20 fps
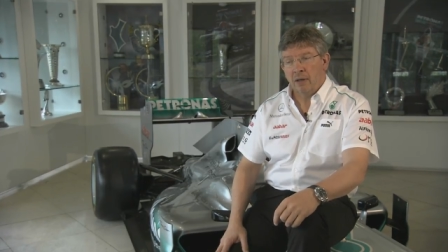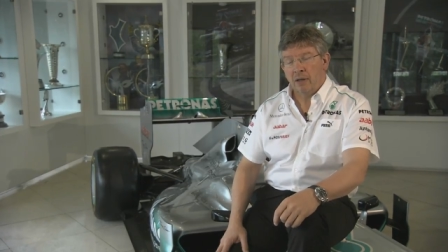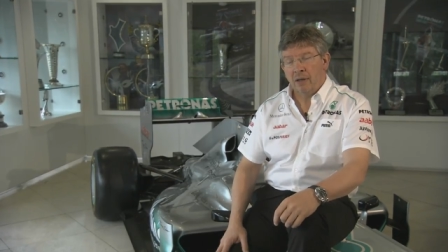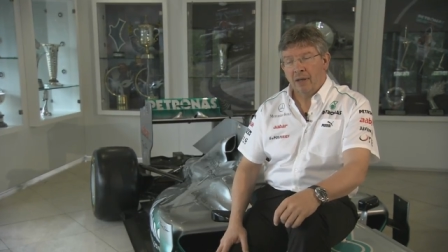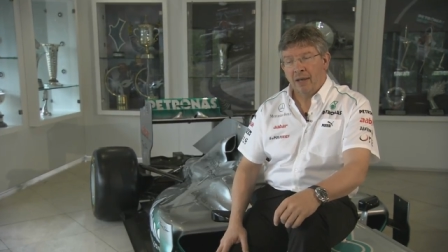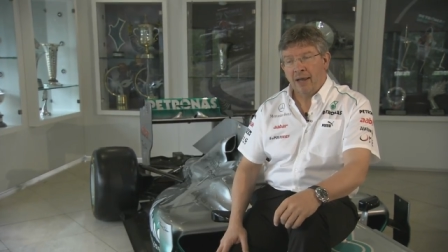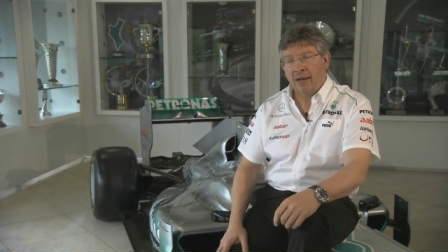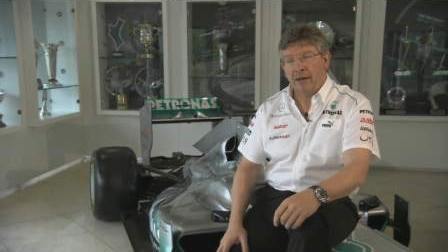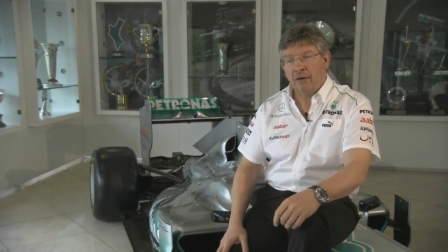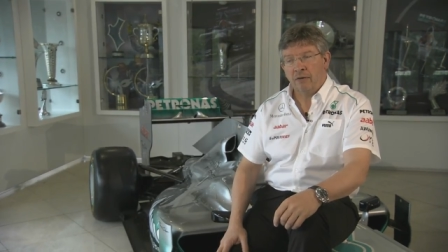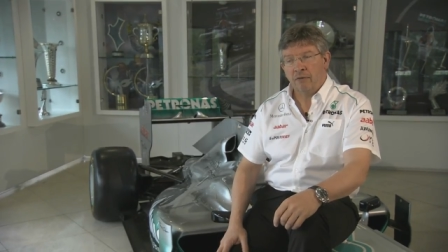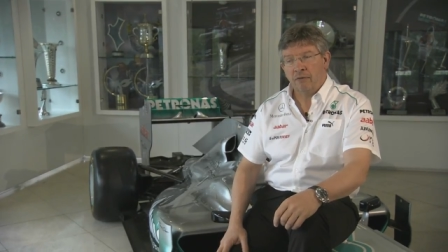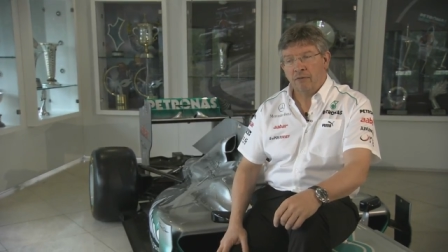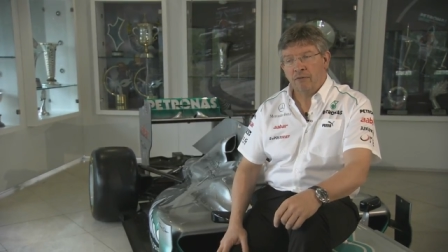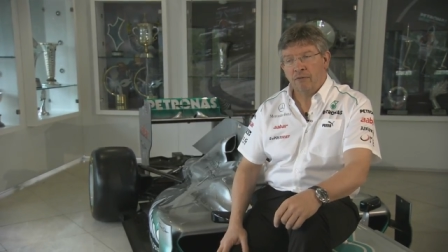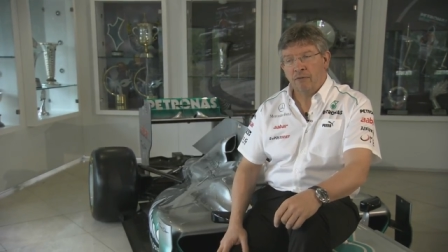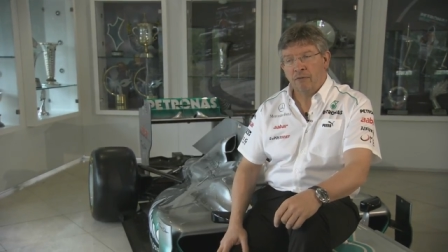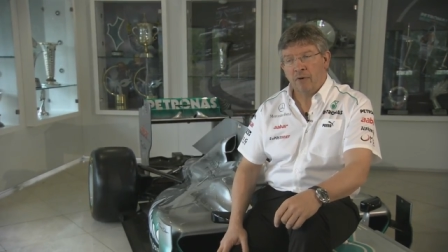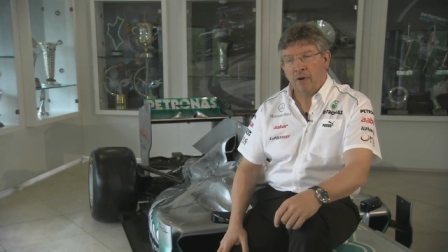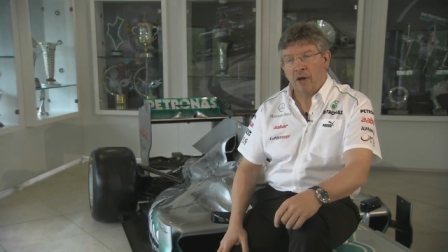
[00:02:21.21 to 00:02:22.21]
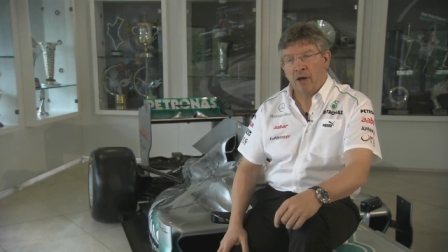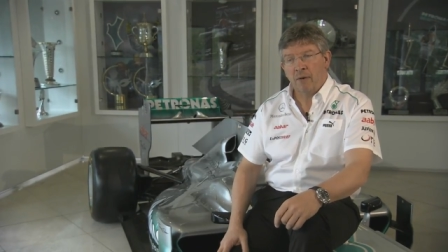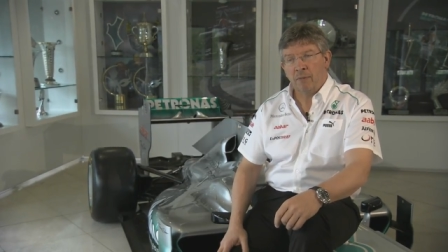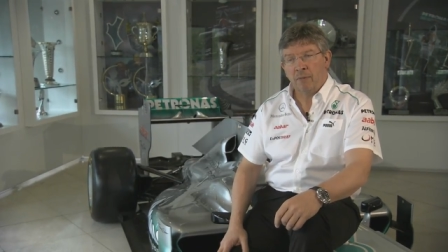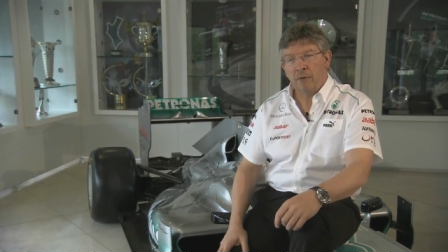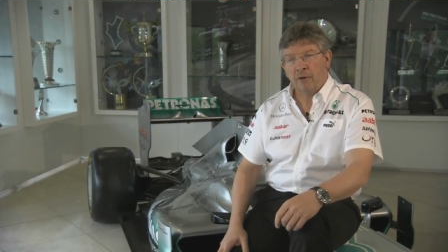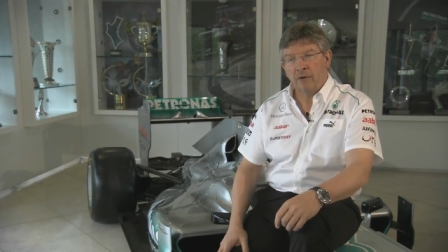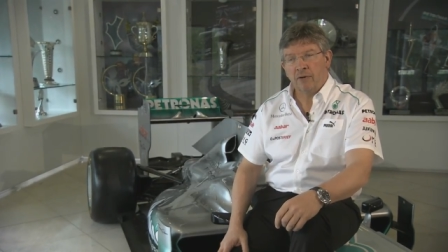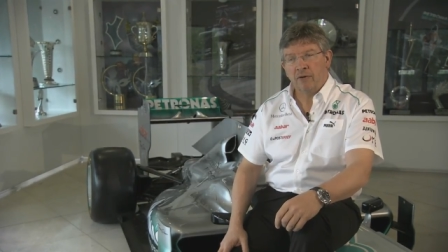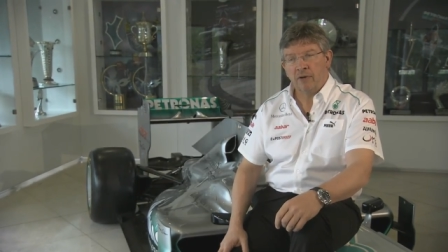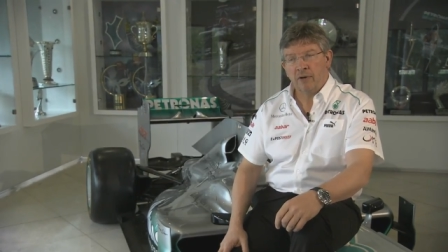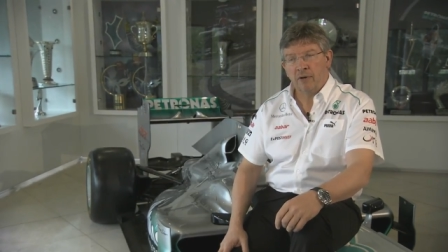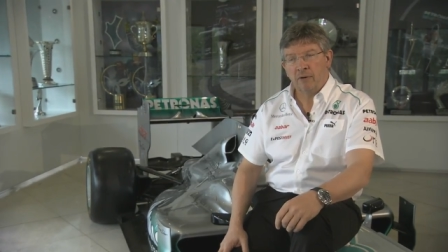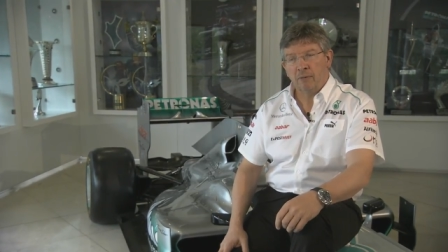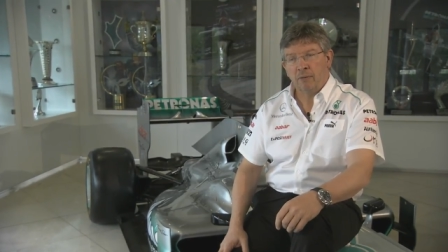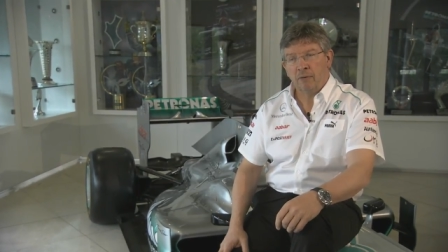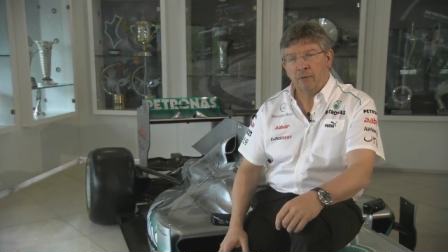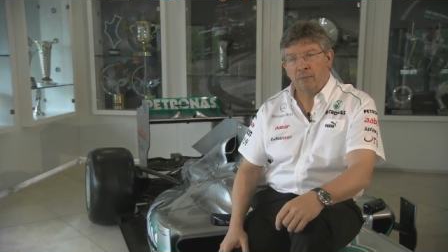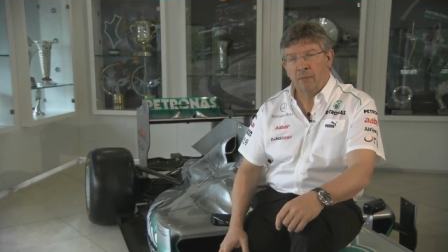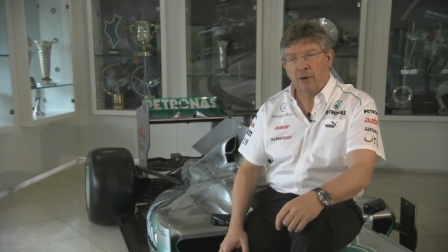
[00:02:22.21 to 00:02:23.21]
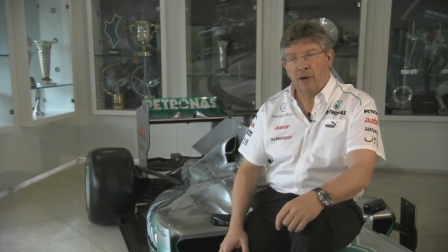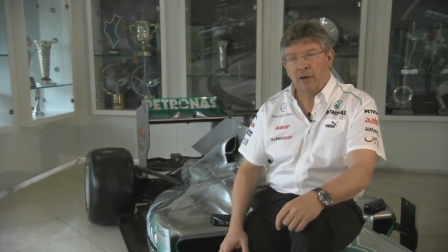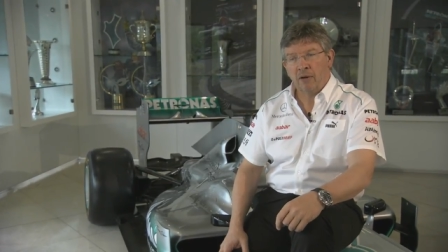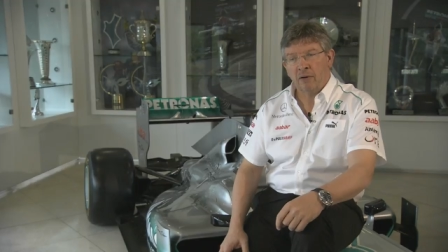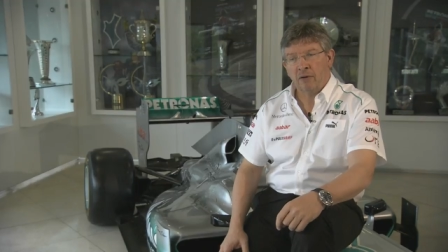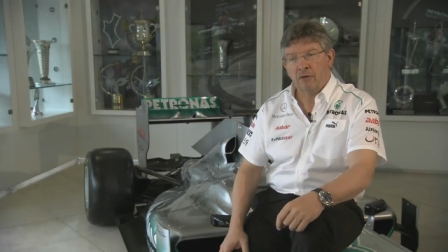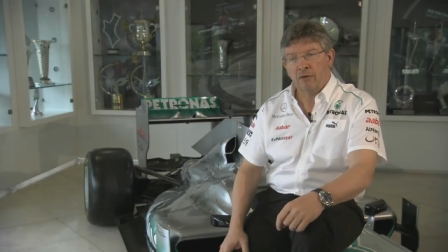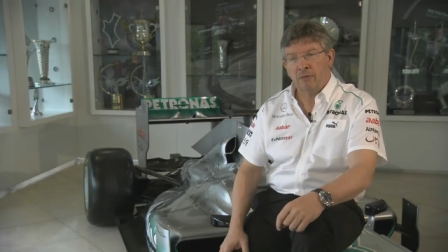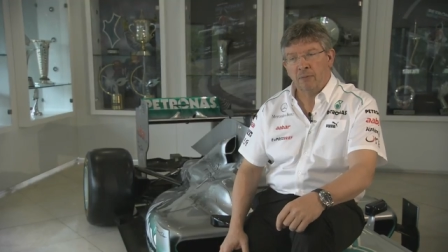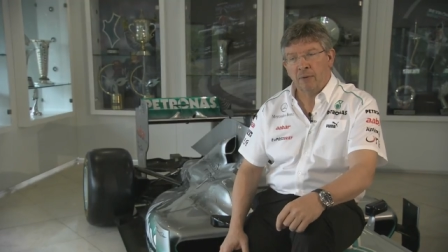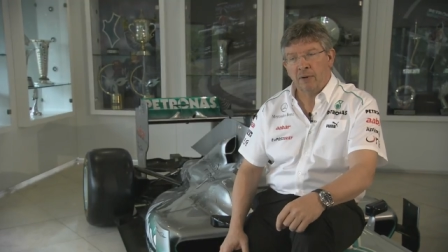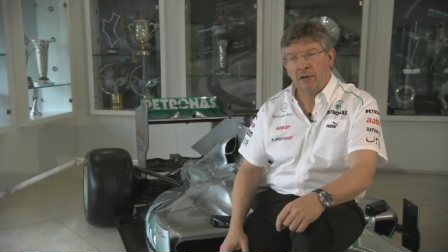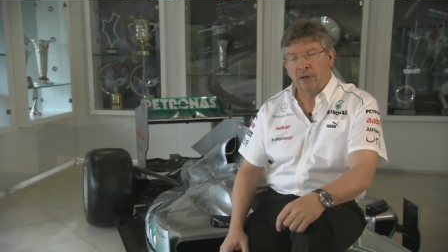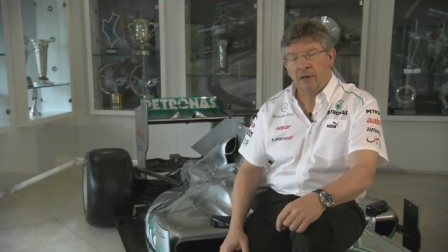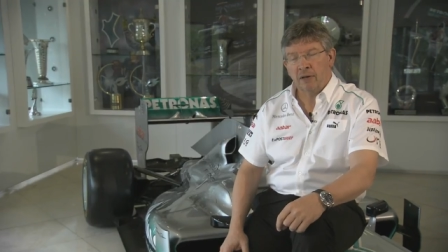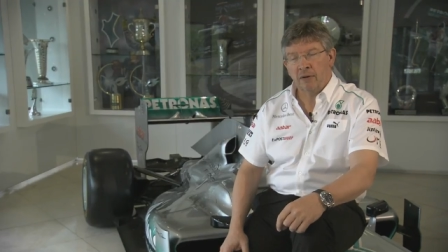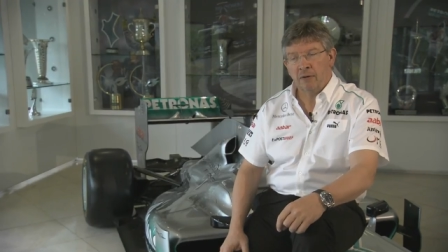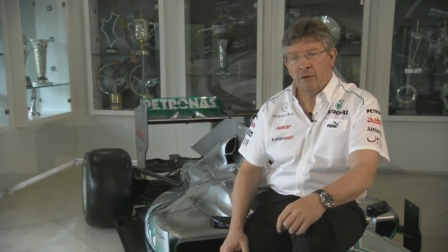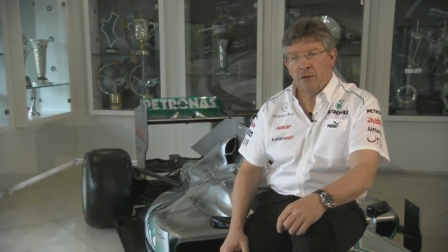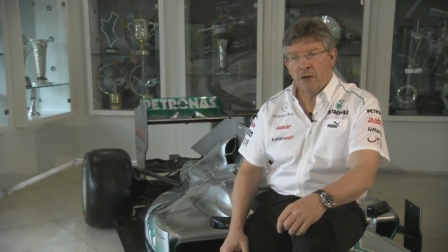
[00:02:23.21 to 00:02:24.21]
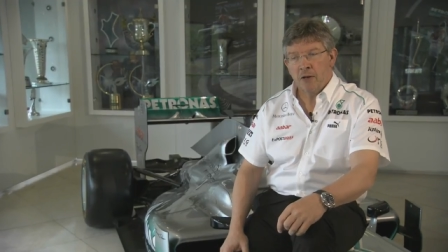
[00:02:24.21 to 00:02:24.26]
the lack of reliability with Michael has been a